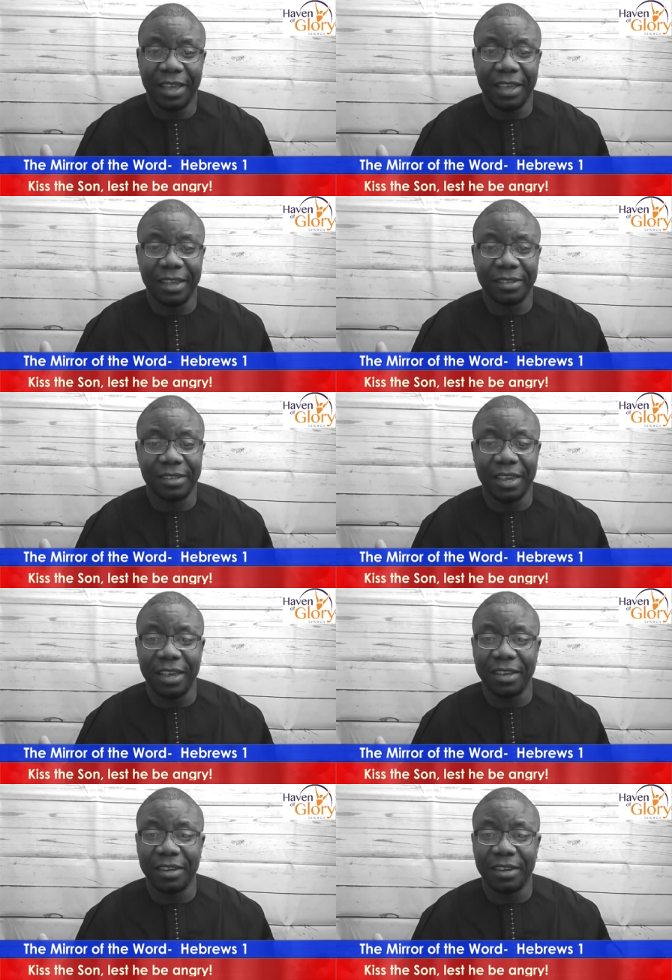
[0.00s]
Is
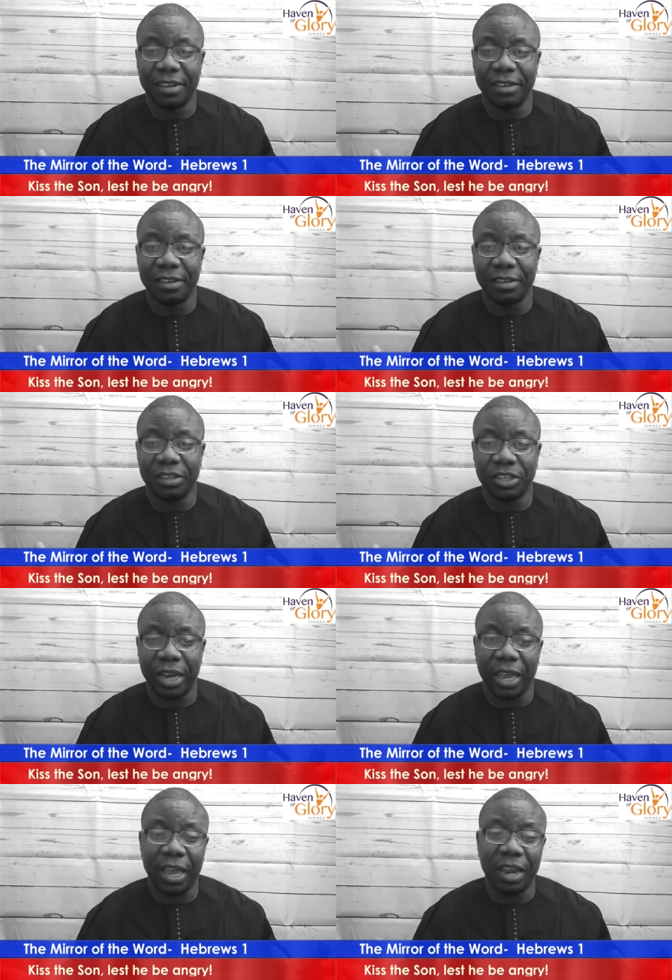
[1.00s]
it
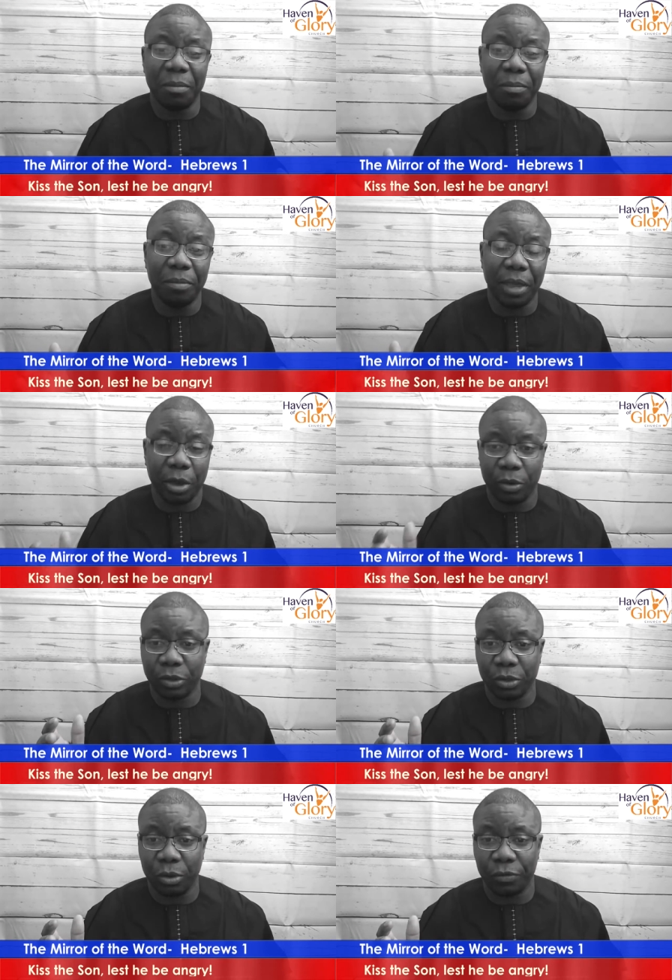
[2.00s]
shaking
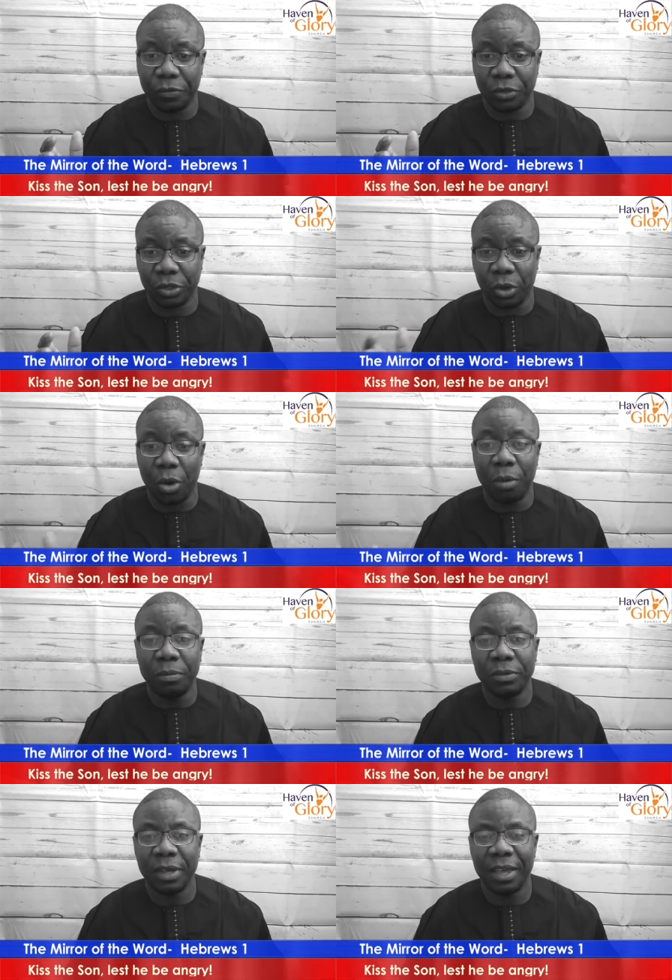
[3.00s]
because of
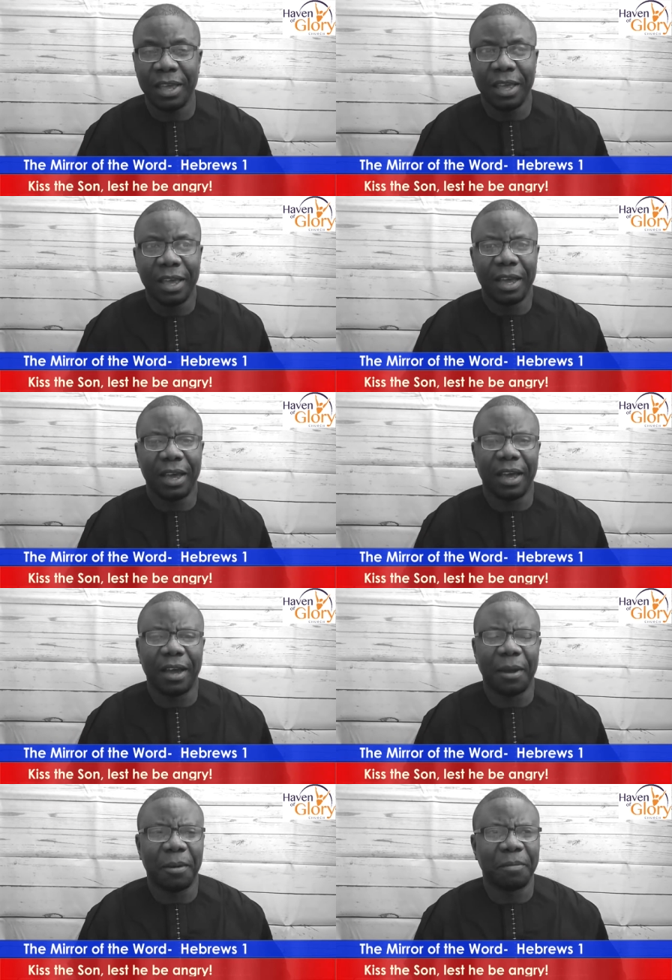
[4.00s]
storms?
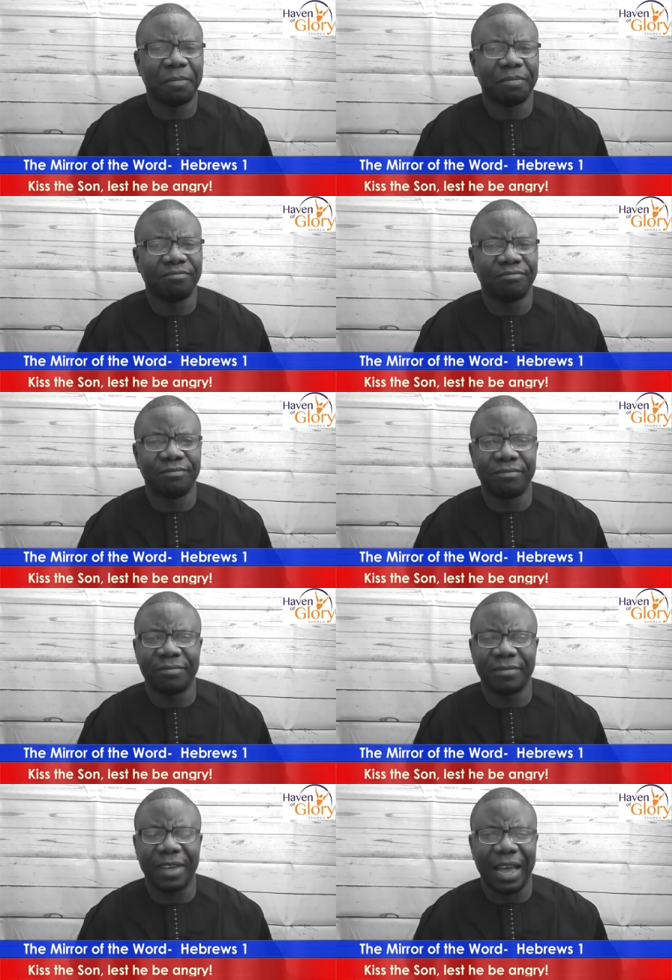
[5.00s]
Um,
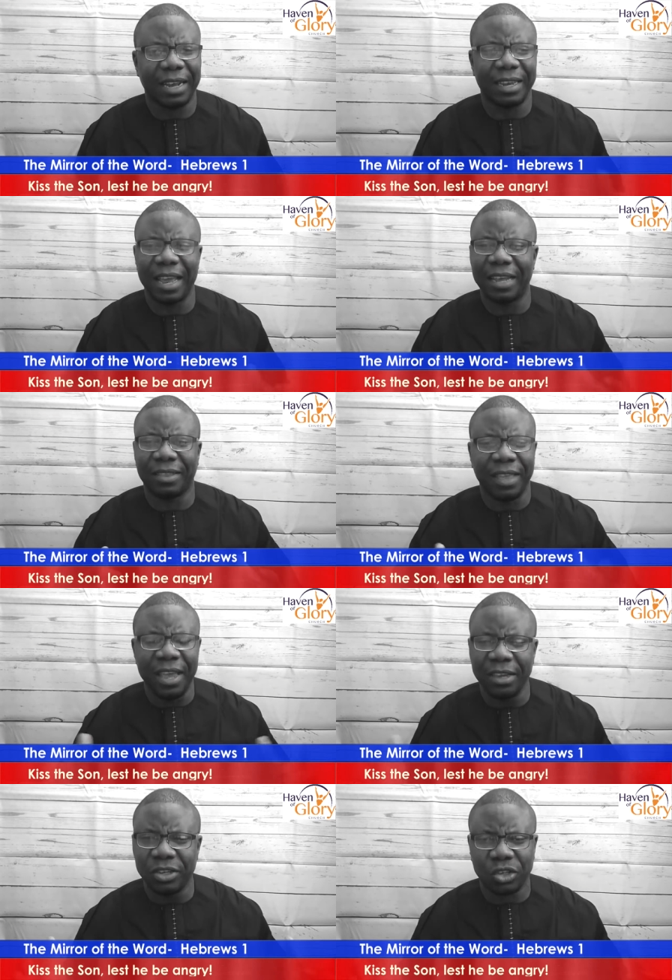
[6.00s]
are there
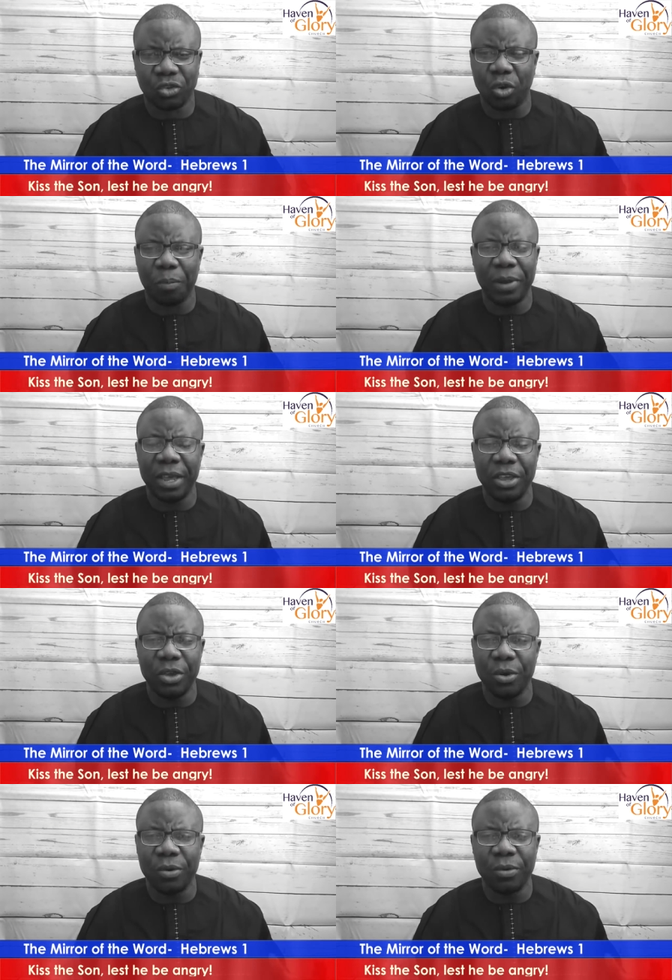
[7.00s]
things troubling
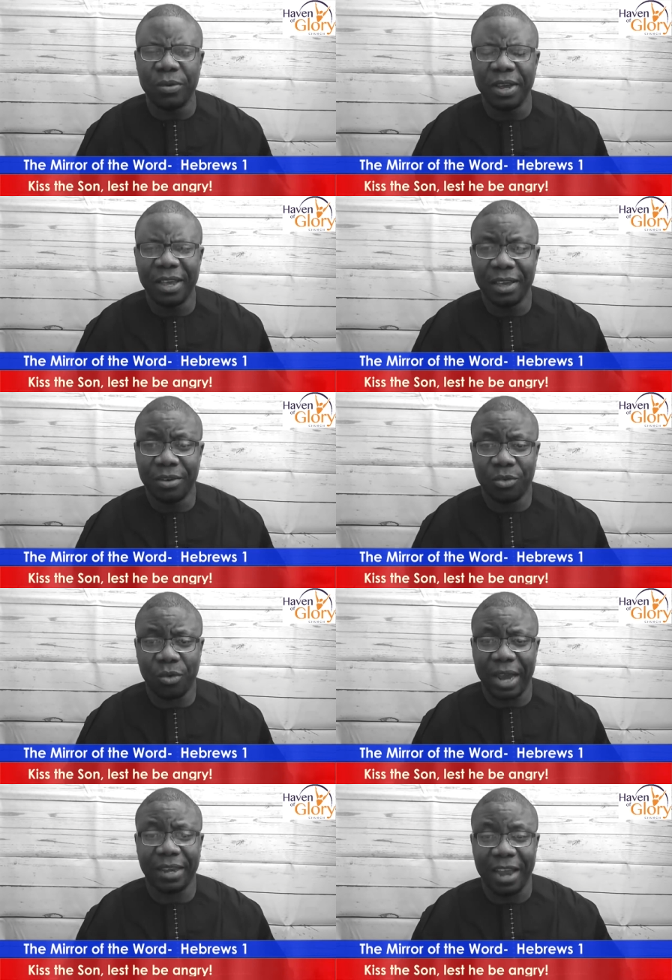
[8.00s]
you
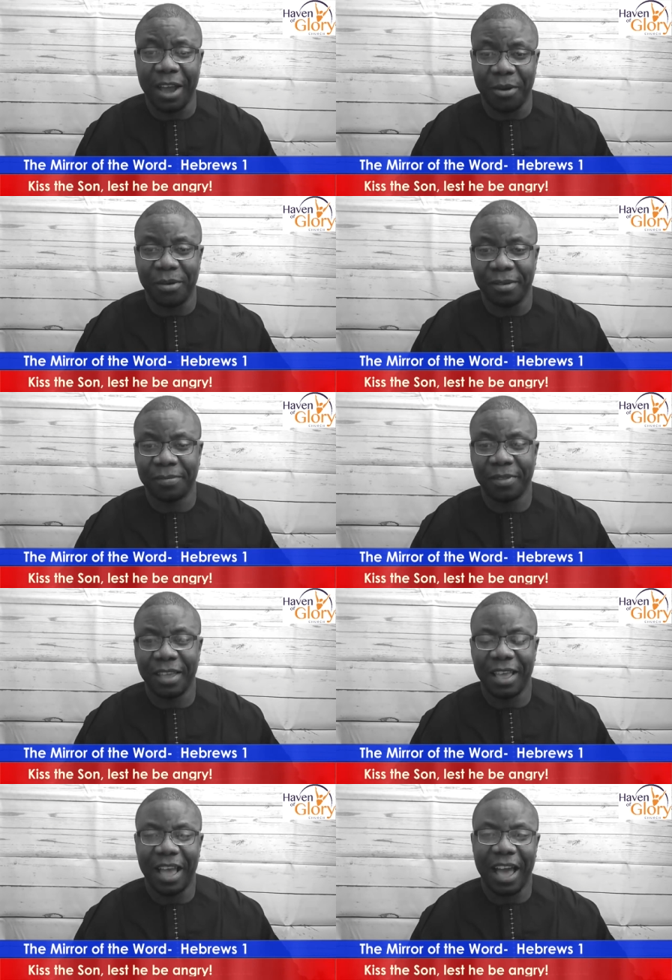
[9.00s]
right now?
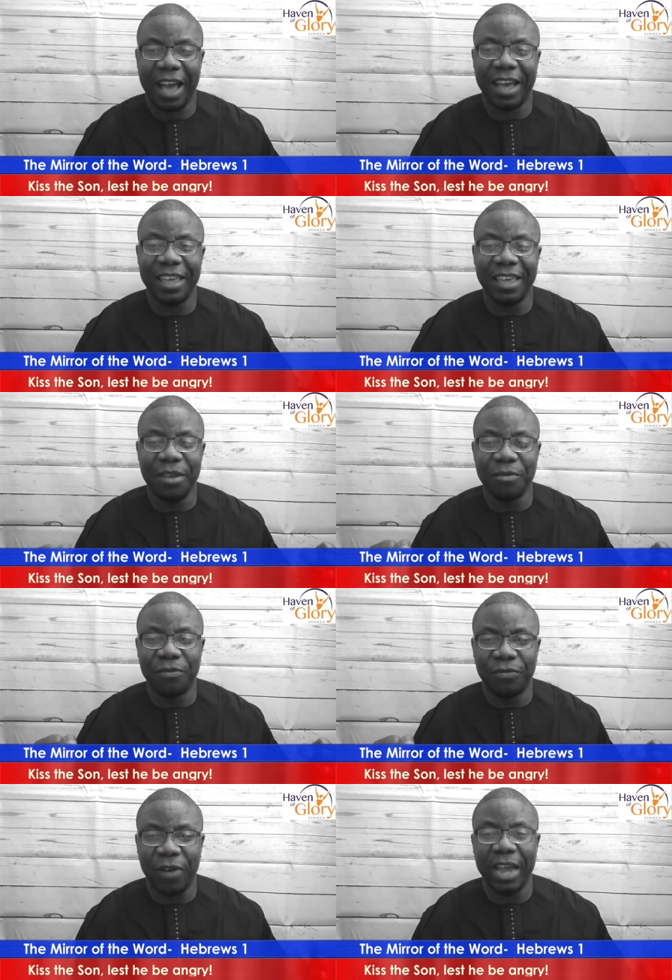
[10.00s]
I
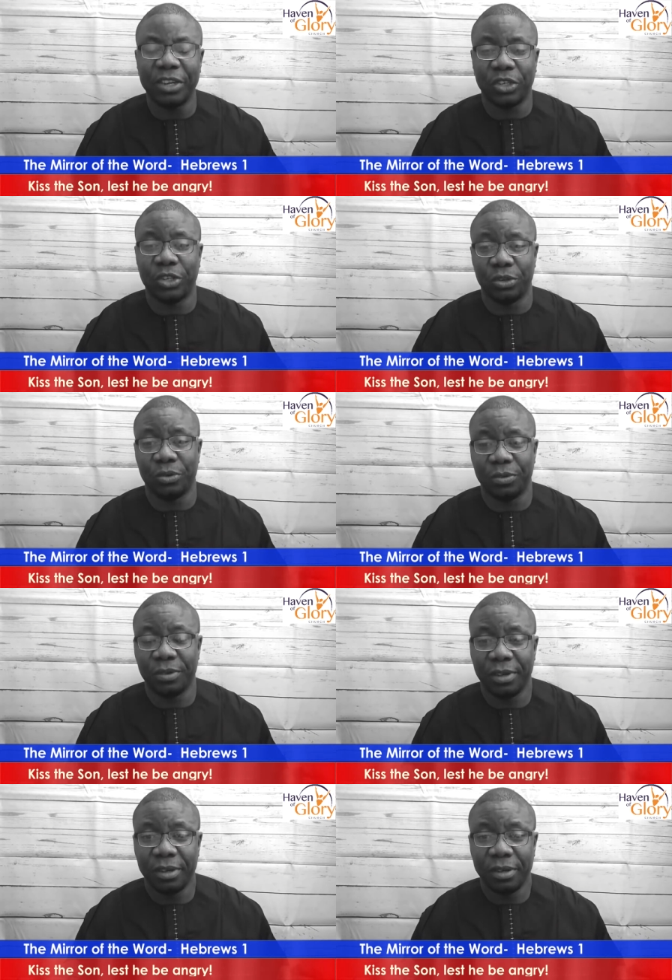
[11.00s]
invite you
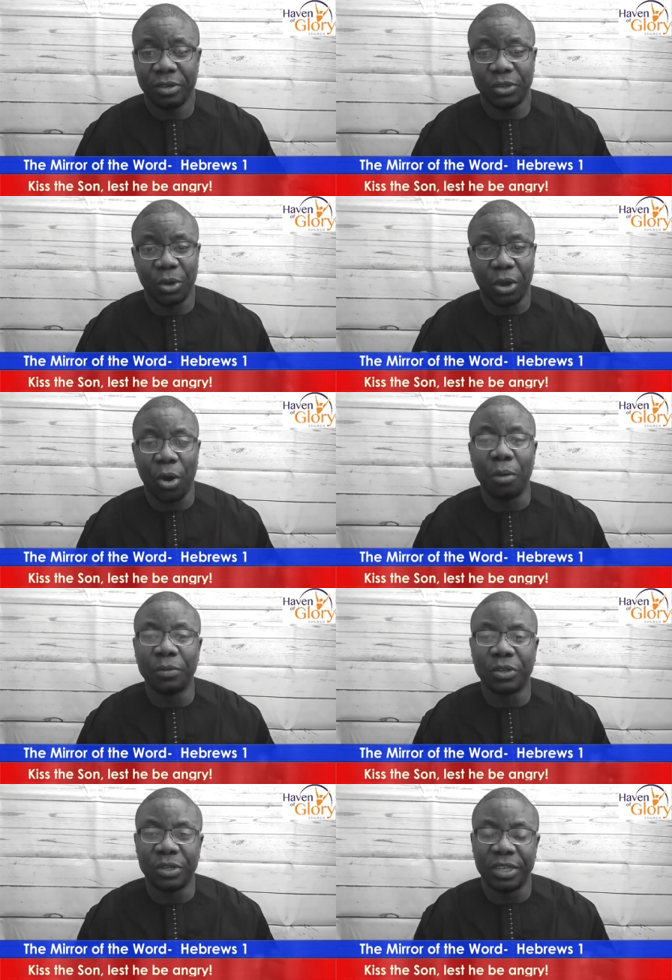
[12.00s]
to
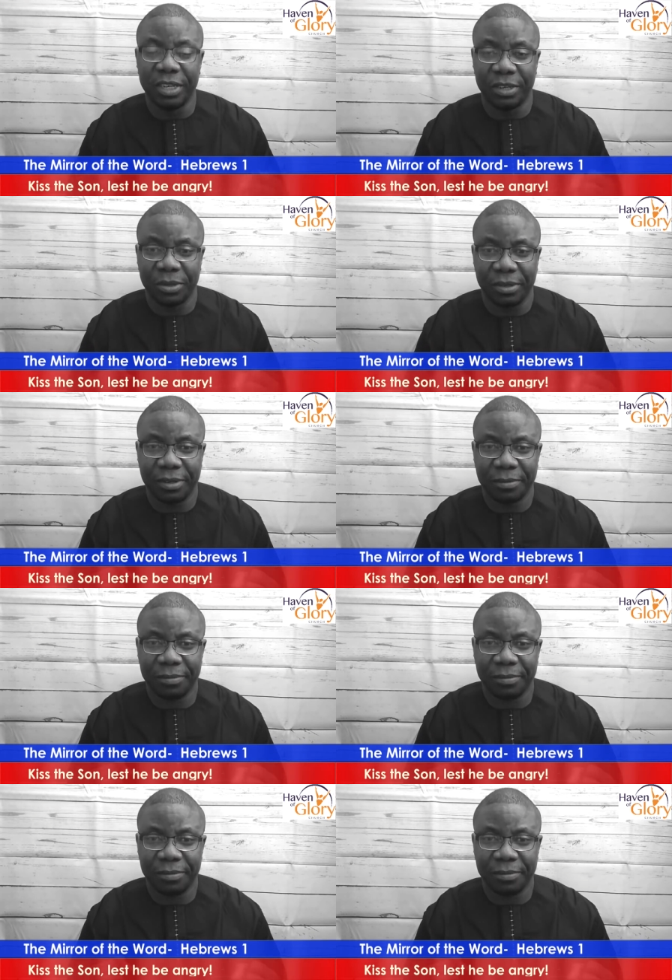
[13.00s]
come to Jesus.